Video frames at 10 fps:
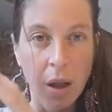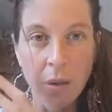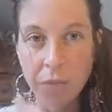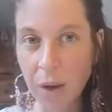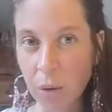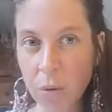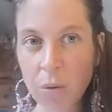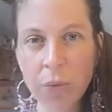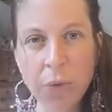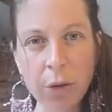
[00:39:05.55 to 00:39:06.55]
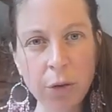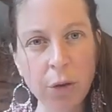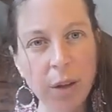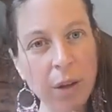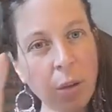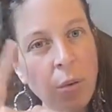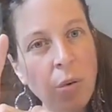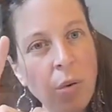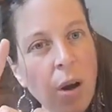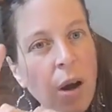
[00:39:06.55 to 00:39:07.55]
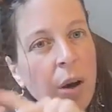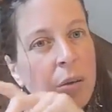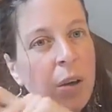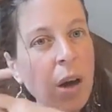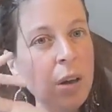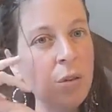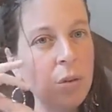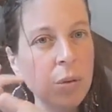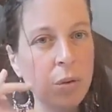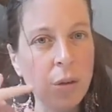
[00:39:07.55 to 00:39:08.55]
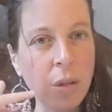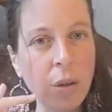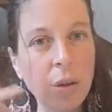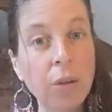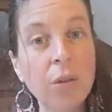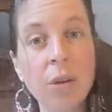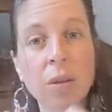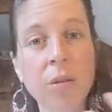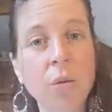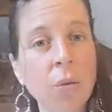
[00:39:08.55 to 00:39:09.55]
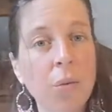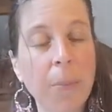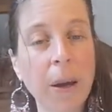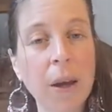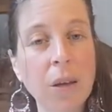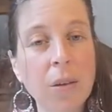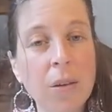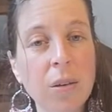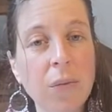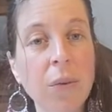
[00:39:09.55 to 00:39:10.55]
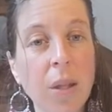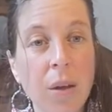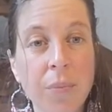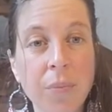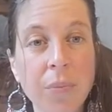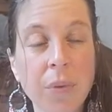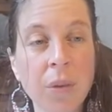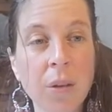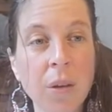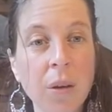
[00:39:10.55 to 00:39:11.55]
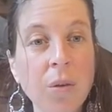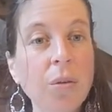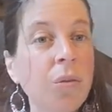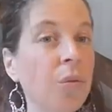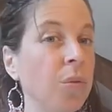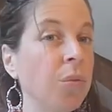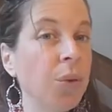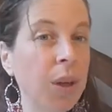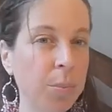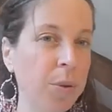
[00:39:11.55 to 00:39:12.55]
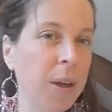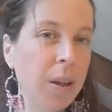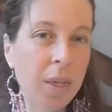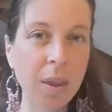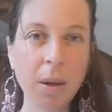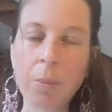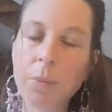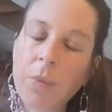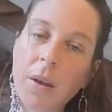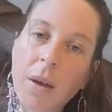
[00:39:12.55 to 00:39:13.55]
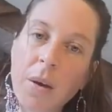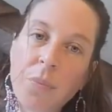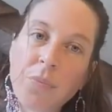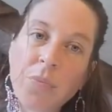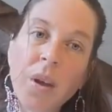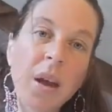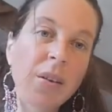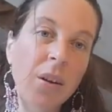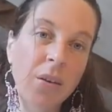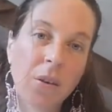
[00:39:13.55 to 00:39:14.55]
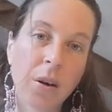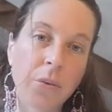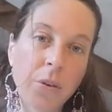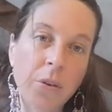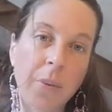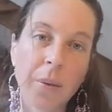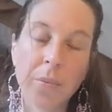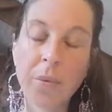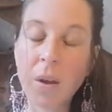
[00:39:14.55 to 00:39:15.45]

they all function and they all are attached to each other and so there's no space for them to really bring the the um, essence of each of them.